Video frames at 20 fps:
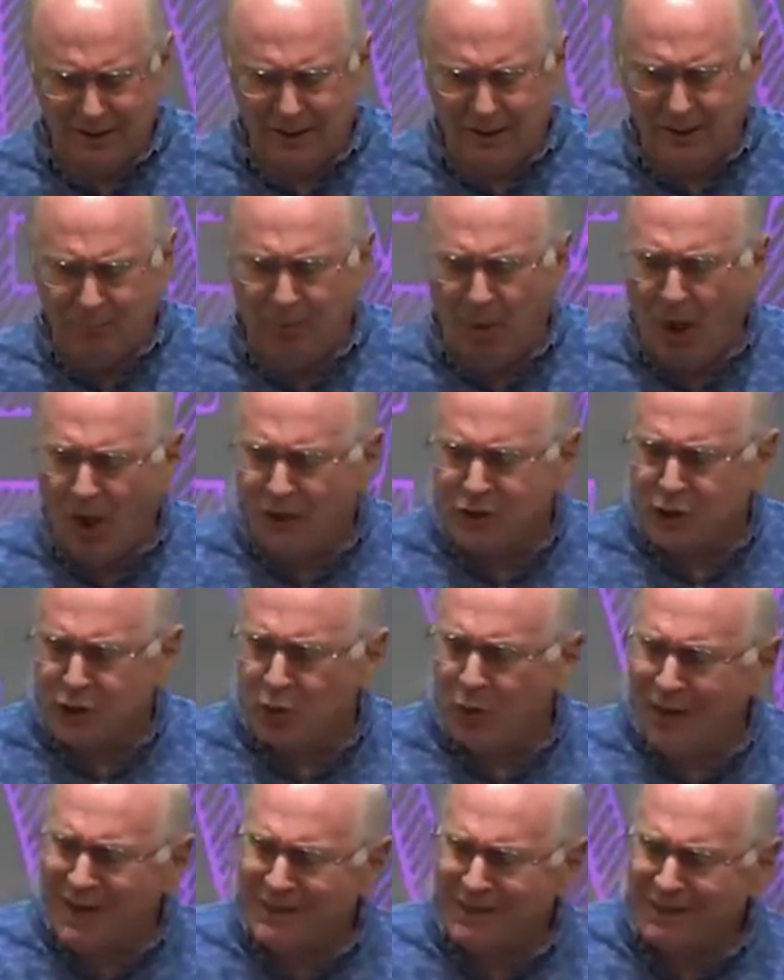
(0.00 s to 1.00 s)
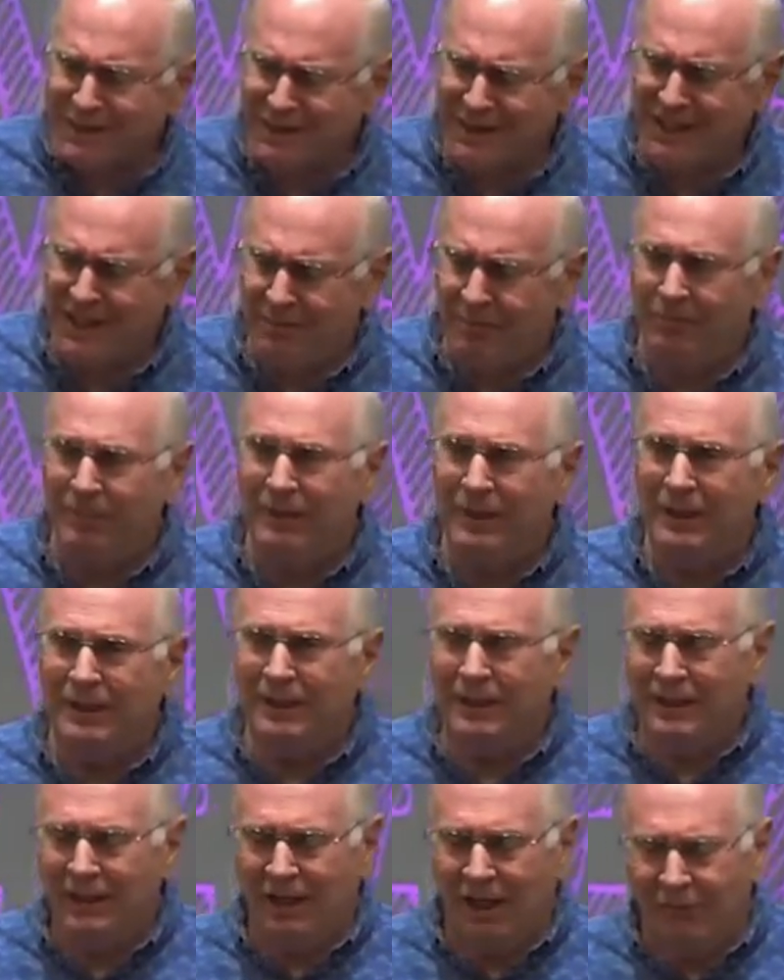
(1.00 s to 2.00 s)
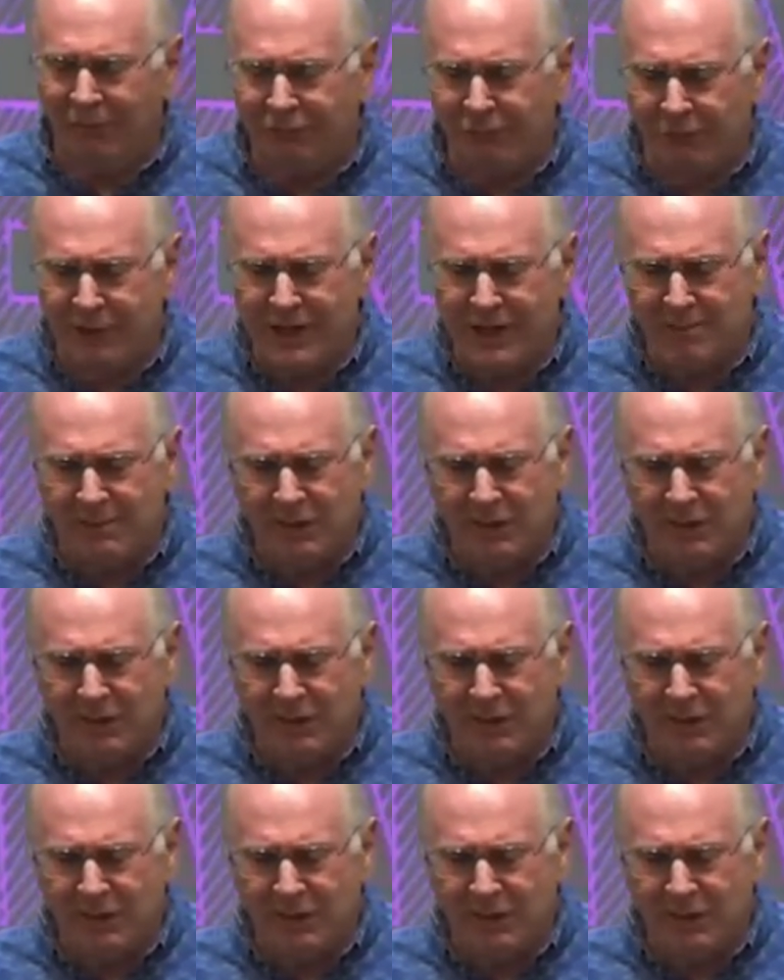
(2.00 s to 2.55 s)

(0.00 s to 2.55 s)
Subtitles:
And Paul's great theme of freedom in